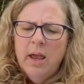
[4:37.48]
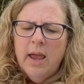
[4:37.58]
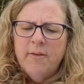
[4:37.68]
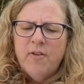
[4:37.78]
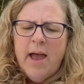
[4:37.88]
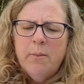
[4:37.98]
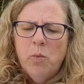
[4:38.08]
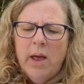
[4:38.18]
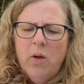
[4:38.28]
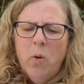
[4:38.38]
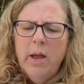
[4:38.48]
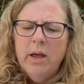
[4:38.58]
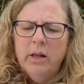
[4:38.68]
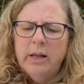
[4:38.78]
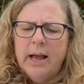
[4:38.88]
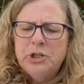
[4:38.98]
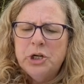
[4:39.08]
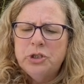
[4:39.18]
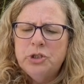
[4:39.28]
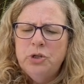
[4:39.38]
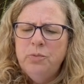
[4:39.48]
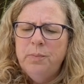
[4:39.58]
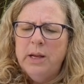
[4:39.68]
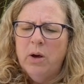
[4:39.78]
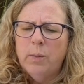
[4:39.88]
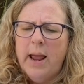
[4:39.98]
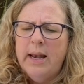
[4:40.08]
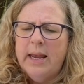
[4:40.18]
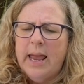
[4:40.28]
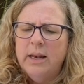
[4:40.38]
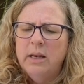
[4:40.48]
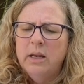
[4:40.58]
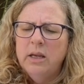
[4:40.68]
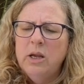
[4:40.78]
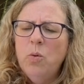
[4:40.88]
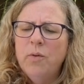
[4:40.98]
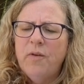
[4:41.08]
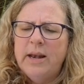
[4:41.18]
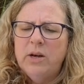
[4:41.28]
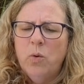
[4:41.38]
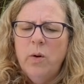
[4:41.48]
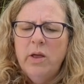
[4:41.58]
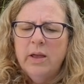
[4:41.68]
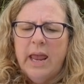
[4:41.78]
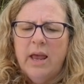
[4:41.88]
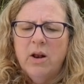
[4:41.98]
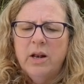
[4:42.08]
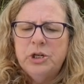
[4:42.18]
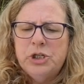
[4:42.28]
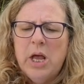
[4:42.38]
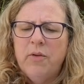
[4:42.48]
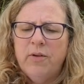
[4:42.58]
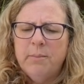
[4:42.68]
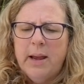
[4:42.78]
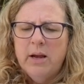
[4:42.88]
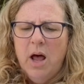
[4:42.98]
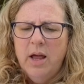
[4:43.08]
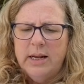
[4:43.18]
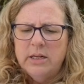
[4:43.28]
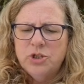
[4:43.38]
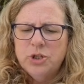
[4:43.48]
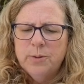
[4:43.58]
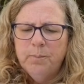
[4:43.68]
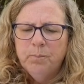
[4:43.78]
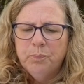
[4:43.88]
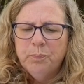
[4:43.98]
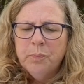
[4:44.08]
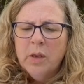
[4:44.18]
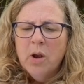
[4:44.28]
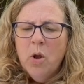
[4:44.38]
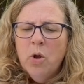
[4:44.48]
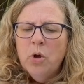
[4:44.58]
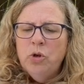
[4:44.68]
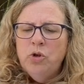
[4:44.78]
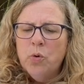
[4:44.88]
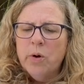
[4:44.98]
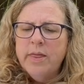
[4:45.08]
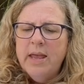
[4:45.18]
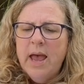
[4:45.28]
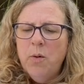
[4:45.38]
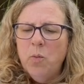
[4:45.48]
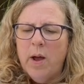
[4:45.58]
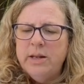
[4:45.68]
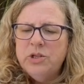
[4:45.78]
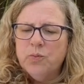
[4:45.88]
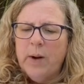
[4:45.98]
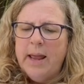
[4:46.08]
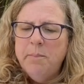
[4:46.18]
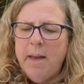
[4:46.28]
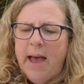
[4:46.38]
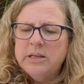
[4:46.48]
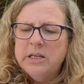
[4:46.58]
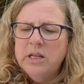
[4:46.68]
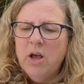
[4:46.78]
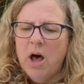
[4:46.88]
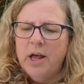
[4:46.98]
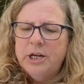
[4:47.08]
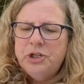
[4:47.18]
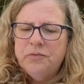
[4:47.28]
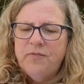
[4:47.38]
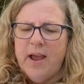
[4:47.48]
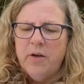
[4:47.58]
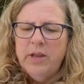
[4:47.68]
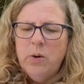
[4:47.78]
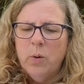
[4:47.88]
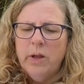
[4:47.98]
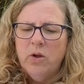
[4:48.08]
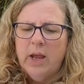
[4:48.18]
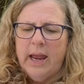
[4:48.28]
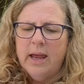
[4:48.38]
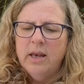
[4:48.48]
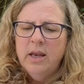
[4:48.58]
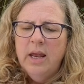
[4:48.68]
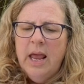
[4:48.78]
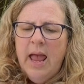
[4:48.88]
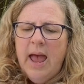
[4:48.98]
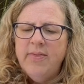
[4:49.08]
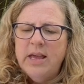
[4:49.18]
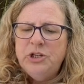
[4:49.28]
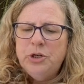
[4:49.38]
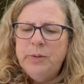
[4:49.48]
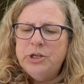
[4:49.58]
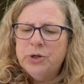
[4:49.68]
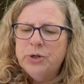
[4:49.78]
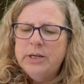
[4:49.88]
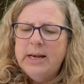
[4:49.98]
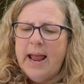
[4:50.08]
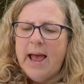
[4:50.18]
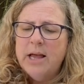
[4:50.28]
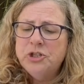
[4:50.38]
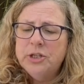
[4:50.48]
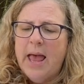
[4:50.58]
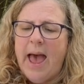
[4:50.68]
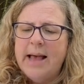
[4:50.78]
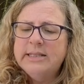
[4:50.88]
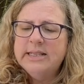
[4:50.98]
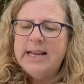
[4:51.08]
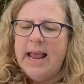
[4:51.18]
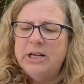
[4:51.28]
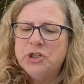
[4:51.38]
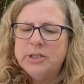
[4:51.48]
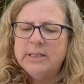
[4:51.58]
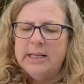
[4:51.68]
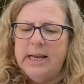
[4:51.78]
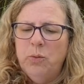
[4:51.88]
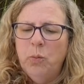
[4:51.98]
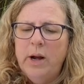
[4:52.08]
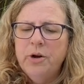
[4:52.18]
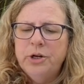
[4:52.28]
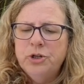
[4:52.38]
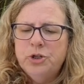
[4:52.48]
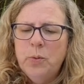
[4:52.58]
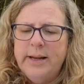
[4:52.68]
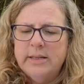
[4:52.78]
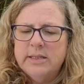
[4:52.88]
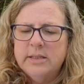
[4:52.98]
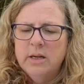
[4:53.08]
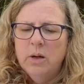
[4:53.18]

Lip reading: If I am well oiled, I shall soon be all right again. You will find an oil can on a shelf in my cottage." Dorothy at once ran back to the cottage and found the oil can, and then she returned and asked anxiously, "Where are your joints?"